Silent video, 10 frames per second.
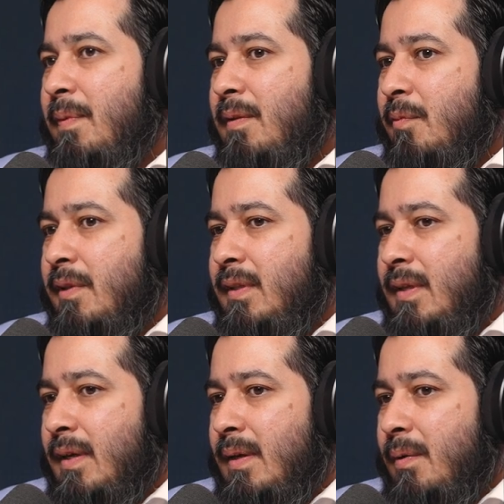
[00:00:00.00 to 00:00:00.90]
been with
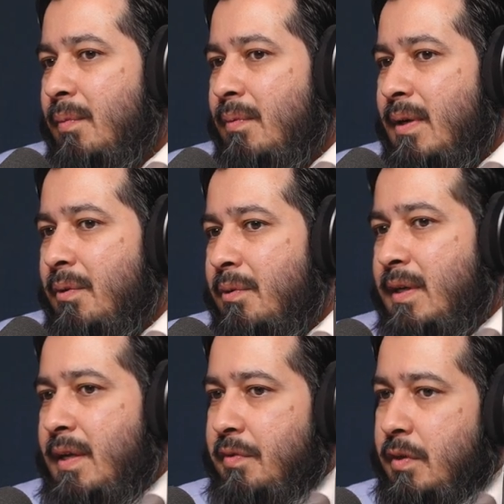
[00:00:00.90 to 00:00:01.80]
one
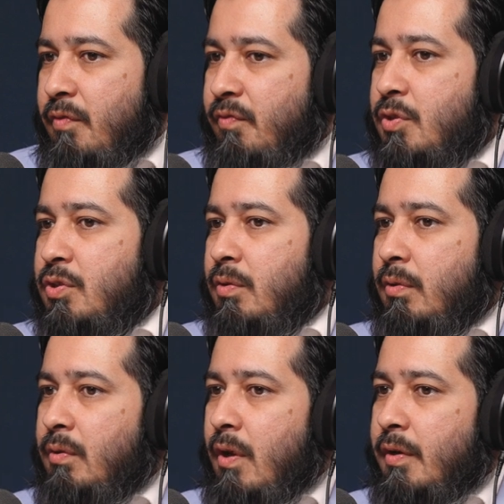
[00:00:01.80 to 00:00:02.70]
organization for so
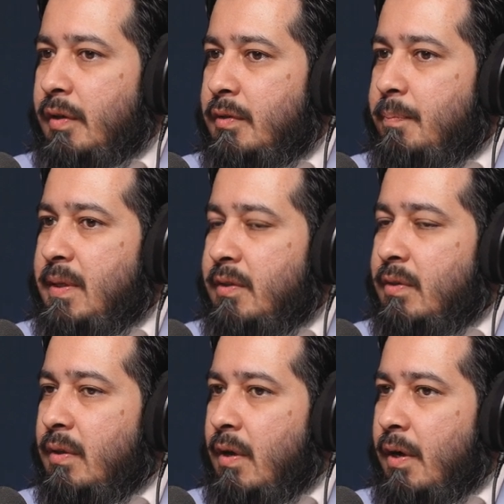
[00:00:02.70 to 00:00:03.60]
long speaks
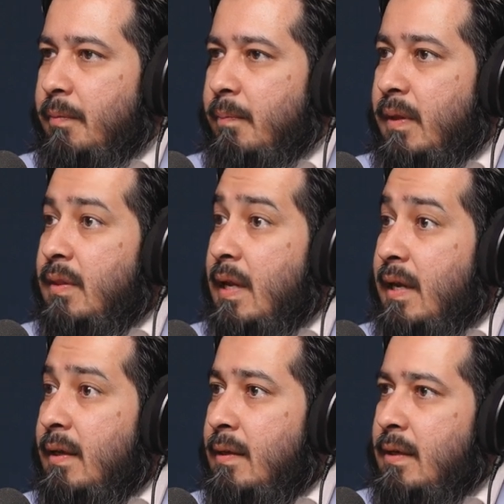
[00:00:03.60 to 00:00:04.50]
a lot. Been
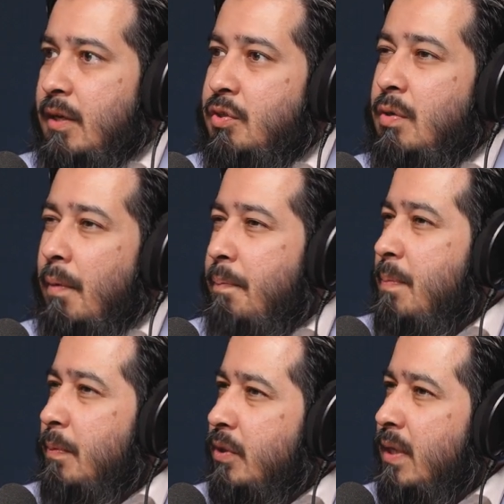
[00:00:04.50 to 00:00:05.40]
in an industry where
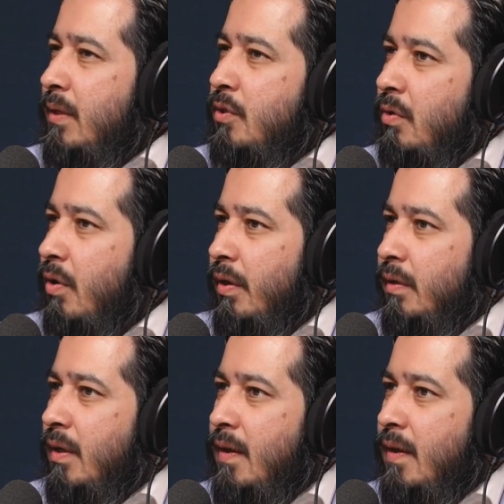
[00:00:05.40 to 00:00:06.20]
people change a lot.